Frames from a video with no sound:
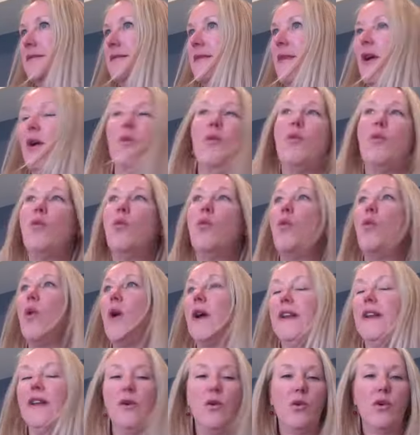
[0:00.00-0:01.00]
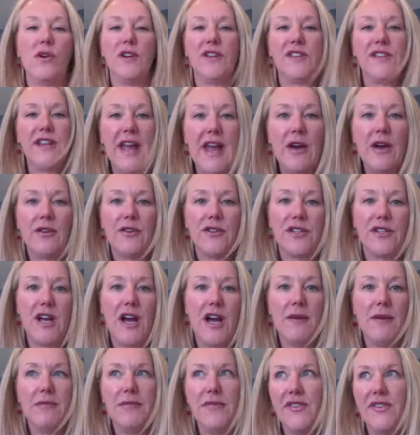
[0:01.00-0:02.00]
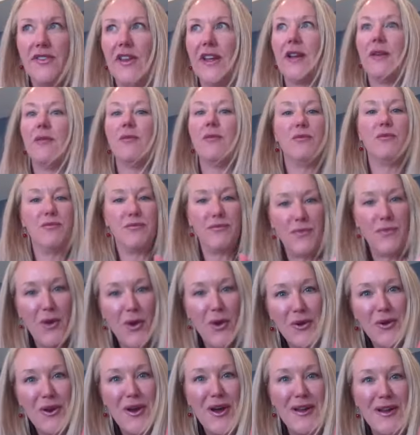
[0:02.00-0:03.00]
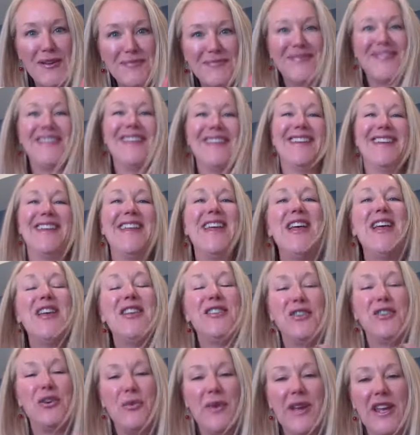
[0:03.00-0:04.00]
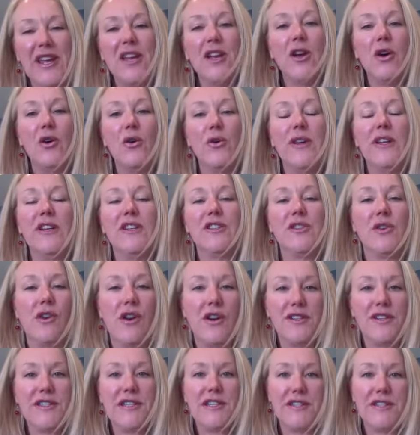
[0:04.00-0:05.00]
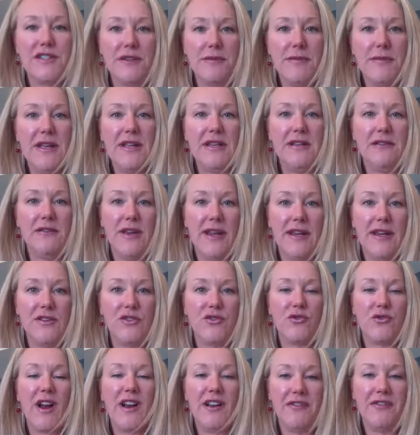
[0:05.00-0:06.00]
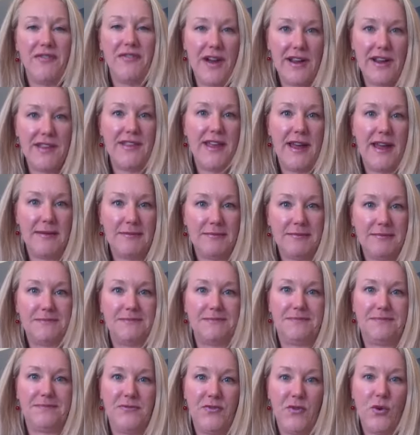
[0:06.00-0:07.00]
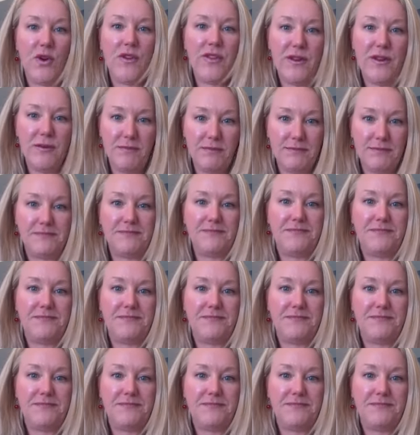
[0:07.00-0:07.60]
a white quartz countertop, it's like, hold on. So we can go into our system and try to find that for them.